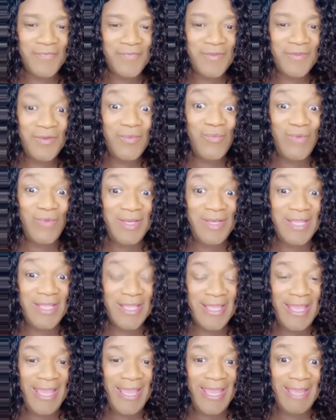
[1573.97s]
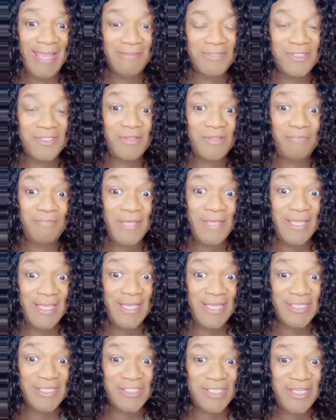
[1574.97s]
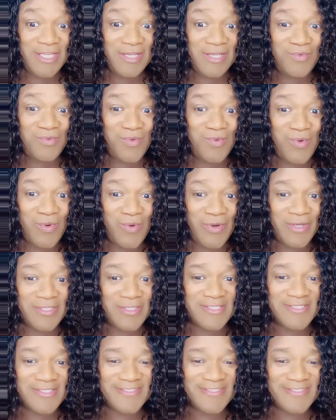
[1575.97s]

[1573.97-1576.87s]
when it came to the BET Awards?